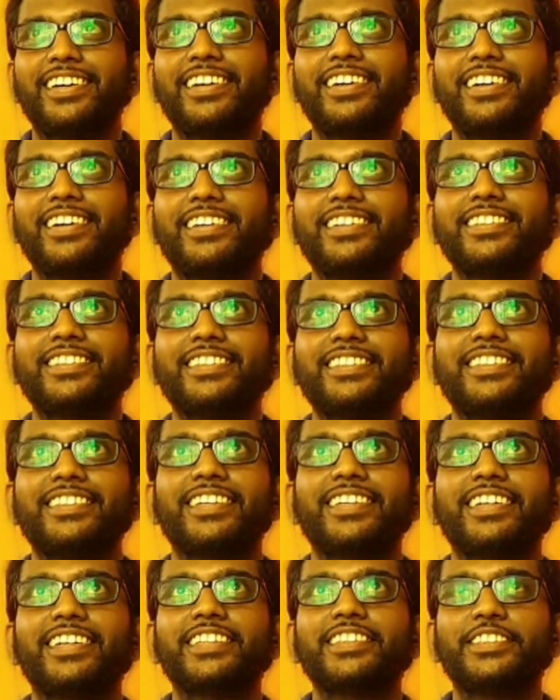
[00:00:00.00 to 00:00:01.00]

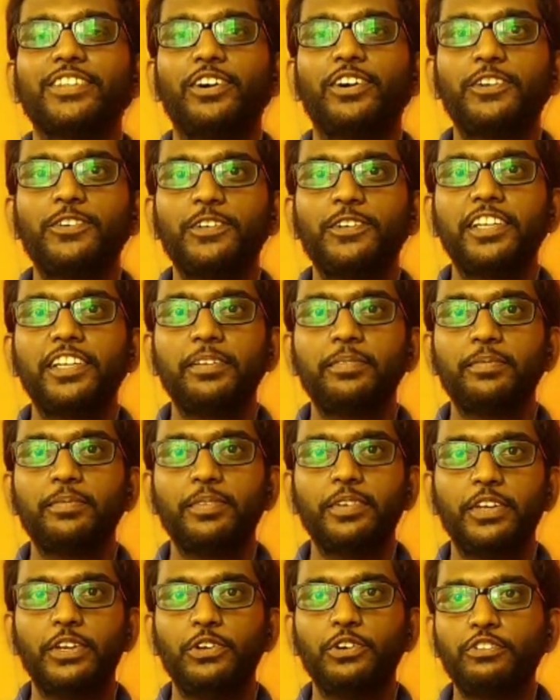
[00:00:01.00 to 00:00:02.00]
It is not only
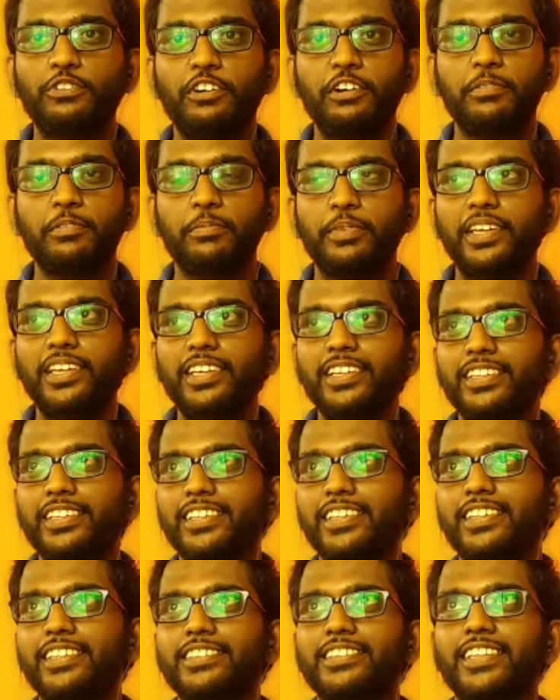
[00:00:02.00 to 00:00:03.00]
new for
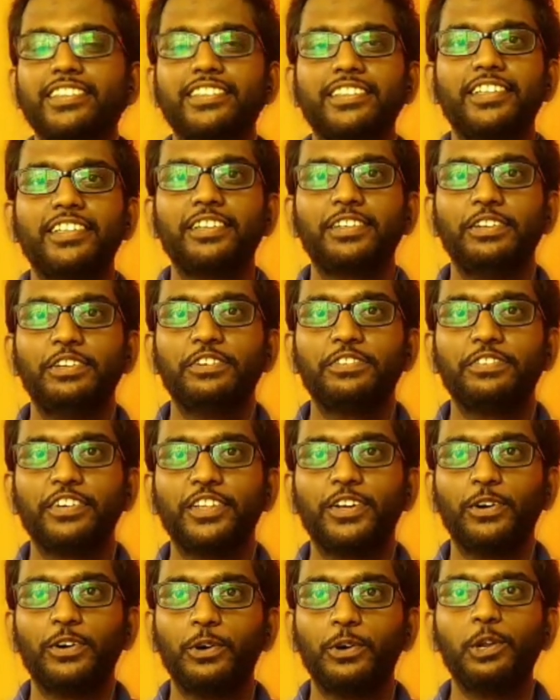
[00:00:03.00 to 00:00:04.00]
me, it is actually new
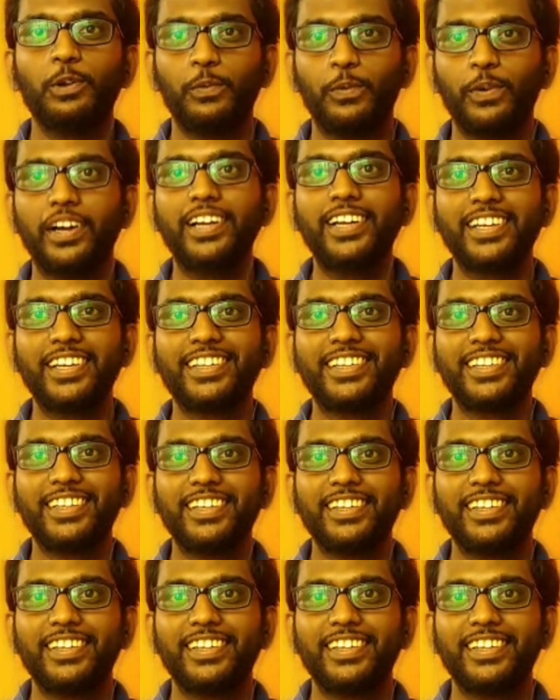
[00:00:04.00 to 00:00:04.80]
for the whole world.